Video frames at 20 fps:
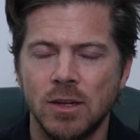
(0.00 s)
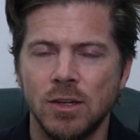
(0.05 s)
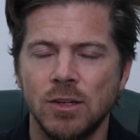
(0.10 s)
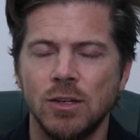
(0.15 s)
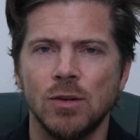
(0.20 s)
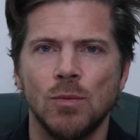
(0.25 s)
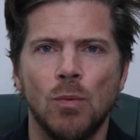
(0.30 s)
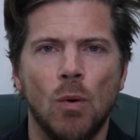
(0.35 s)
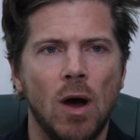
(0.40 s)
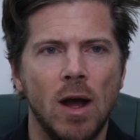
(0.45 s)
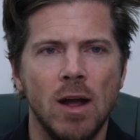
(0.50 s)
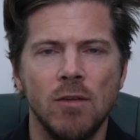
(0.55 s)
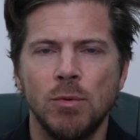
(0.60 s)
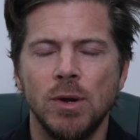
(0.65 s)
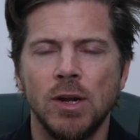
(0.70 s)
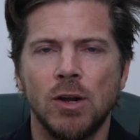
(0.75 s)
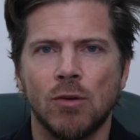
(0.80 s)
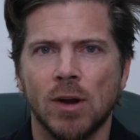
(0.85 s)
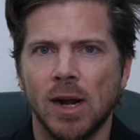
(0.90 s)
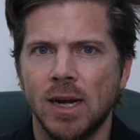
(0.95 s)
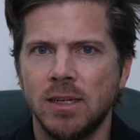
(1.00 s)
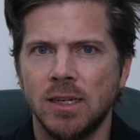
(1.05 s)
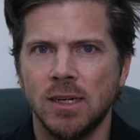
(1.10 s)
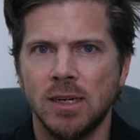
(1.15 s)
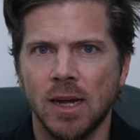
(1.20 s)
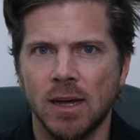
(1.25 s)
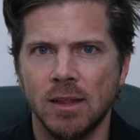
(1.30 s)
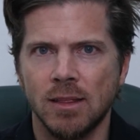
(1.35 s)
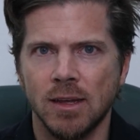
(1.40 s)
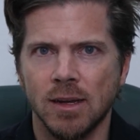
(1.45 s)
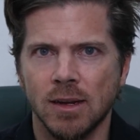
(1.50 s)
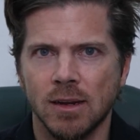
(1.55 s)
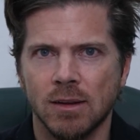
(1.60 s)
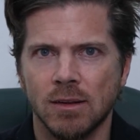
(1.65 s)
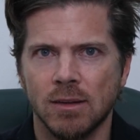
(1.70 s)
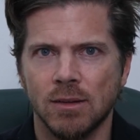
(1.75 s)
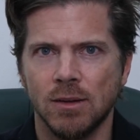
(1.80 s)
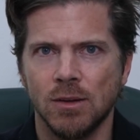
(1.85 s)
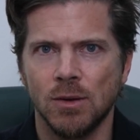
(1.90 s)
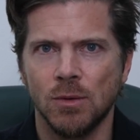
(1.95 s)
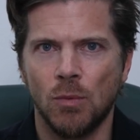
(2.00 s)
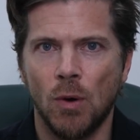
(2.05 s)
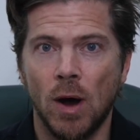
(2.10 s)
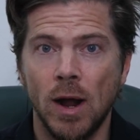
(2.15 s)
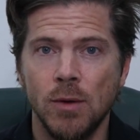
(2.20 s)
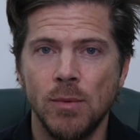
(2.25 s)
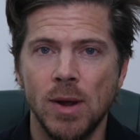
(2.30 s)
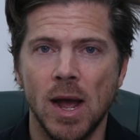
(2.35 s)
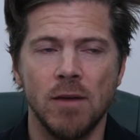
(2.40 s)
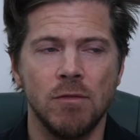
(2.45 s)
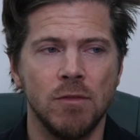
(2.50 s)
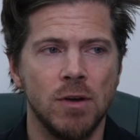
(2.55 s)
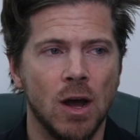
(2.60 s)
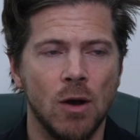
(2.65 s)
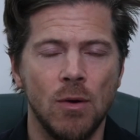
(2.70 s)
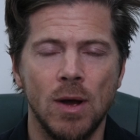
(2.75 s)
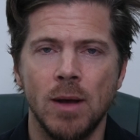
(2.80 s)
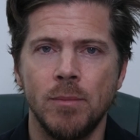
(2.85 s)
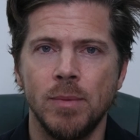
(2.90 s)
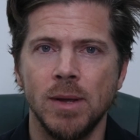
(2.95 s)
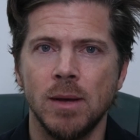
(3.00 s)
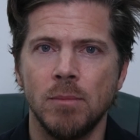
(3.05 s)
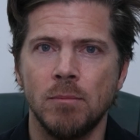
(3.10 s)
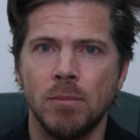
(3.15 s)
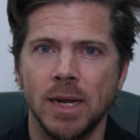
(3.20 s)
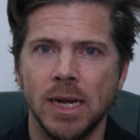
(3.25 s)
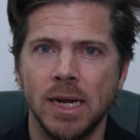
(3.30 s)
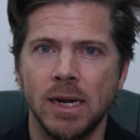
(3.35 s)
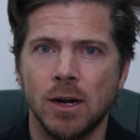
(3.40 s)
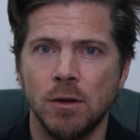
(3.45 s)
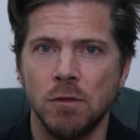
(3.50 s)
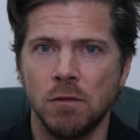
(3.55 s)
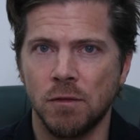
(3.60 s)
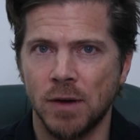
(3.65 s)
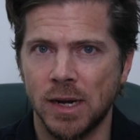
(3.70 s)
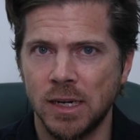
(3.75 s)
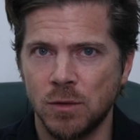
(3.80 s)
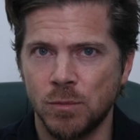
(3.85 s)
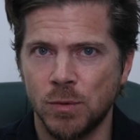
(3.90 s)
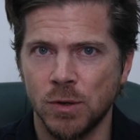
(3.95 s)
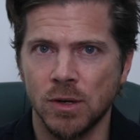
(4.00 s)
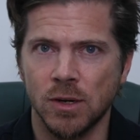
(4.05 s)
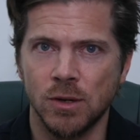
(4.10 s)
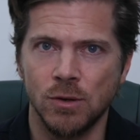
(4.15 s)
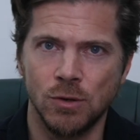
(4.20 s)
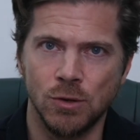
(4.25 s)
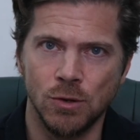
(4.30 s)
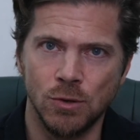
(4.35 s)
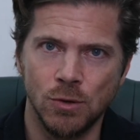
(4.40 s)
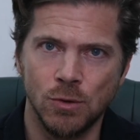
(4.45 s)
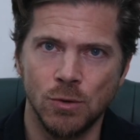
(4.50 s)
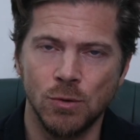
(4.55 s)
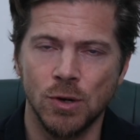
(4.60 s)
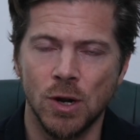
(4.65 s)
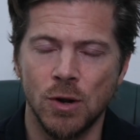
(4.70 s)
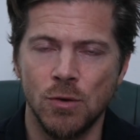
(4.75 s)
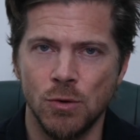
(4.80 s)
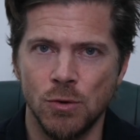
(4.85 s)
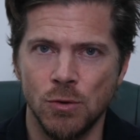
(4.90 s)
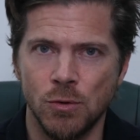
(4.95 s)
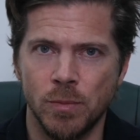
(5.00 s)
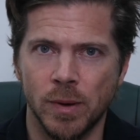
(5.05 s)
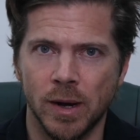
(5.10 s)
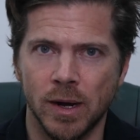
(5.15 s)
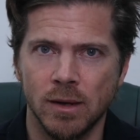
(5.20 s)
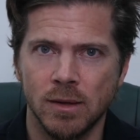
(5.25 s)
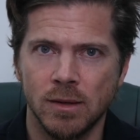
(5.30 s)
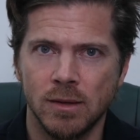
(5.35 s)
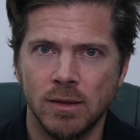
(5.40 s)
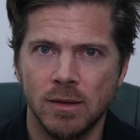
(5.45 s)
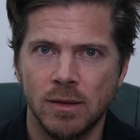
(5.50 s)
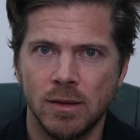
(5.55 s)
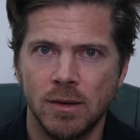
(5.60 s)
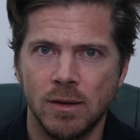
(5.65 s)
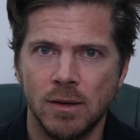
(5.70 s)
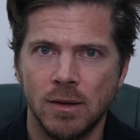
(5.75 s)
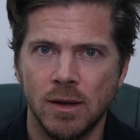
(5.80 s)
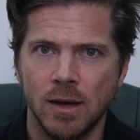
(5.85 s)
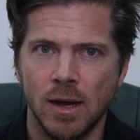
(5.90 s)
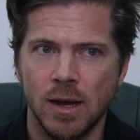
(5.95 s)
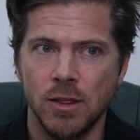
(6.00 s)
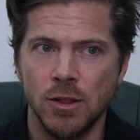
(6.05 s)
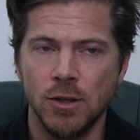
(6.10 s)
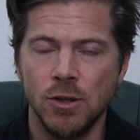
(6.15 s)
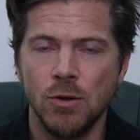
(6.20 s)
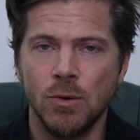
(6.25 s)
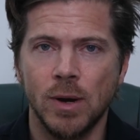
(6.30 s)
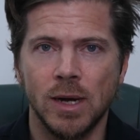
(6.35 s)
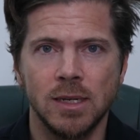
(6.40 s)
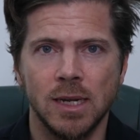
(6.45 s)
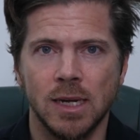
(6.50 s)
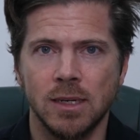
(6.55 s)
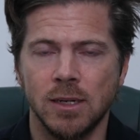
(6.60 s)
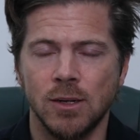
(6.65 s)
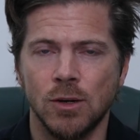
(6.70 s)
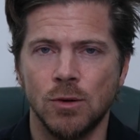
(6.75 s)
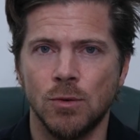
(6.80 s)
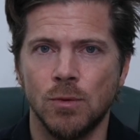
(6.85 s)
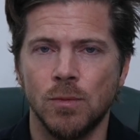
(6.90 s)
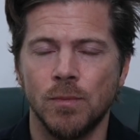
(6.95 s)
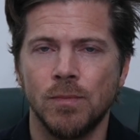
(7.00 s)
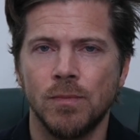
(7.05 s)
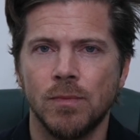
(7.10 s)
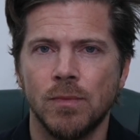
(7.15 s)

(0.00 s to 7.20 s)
So why have we created nothing? Why do we have no Airbnb, no Facebook, no Google, no Uber? And the US has it all.